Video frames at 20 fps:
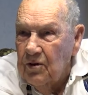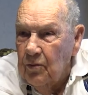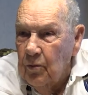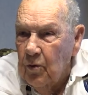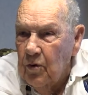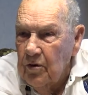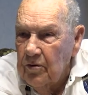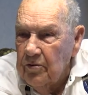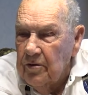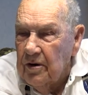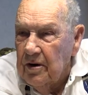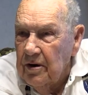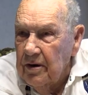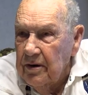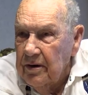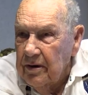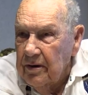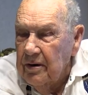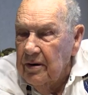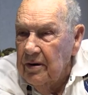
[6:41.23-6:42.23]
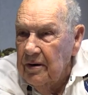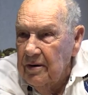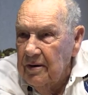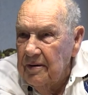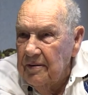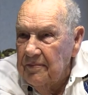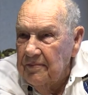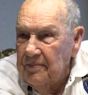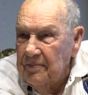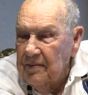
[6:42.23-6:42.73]
Water was clear.
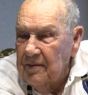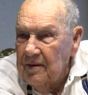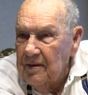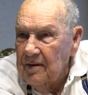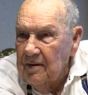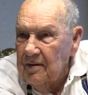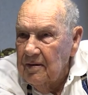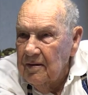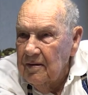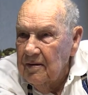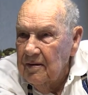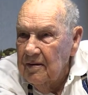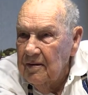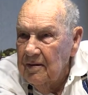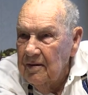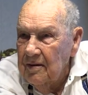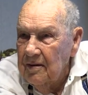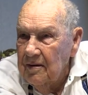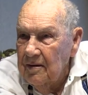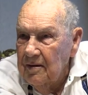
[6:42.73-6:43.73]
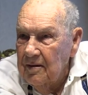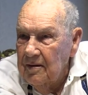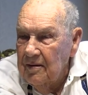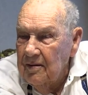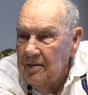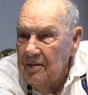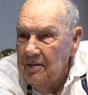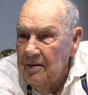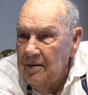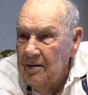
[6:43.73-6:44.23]
You have grass in it and
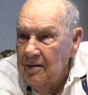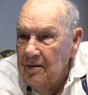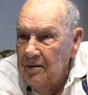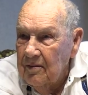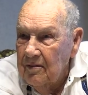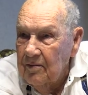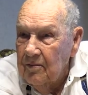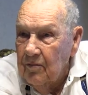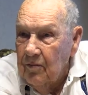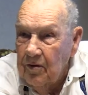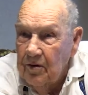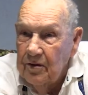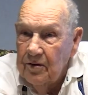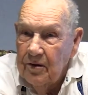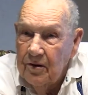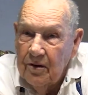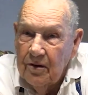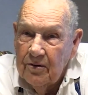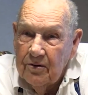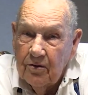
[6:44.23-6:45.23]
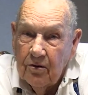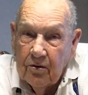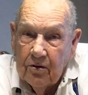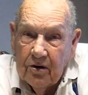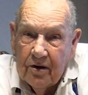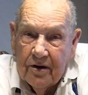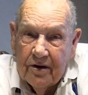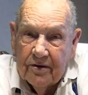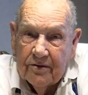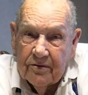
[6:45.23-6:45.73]
well, he had
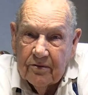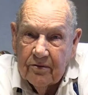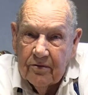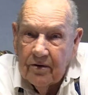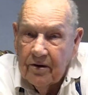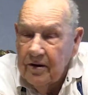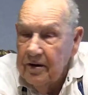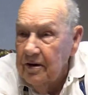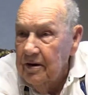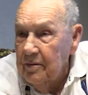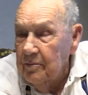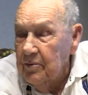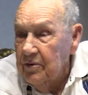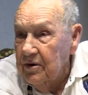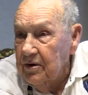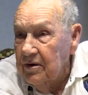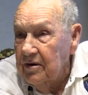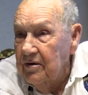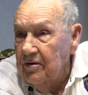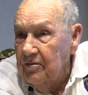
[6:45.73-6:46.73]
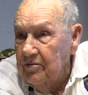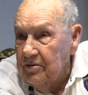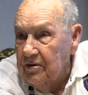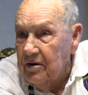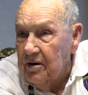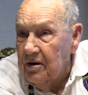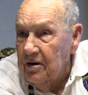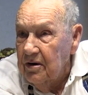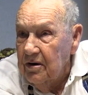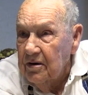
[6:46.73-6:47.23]
grass around it, but it was
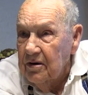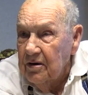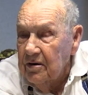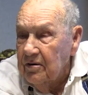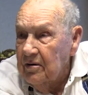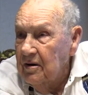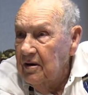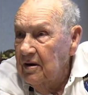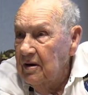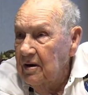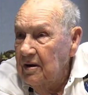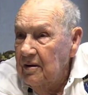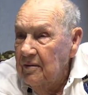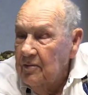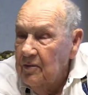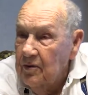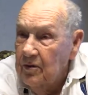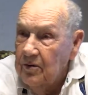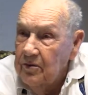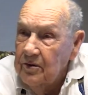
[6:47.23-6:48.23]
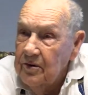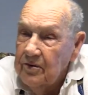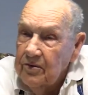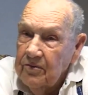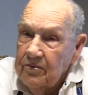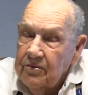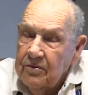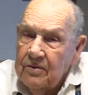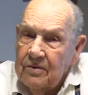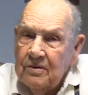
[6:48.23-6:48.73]
clear because it,
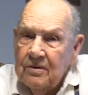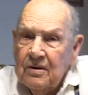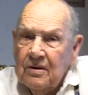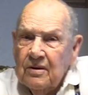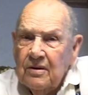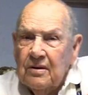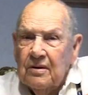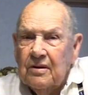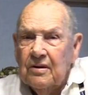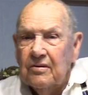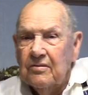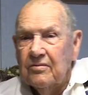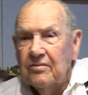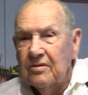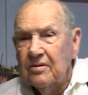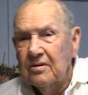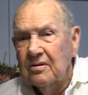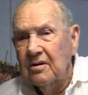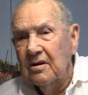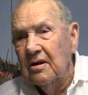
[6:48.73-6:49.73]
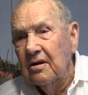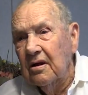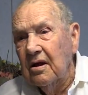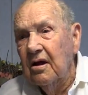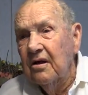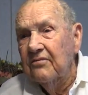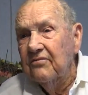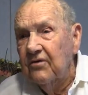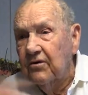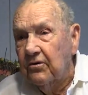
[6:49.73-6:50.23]
it was,
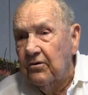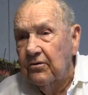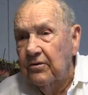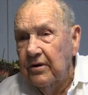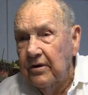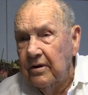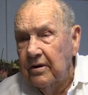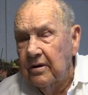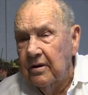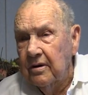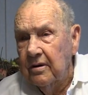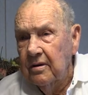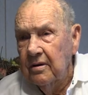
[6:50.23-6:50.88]
out of a creek.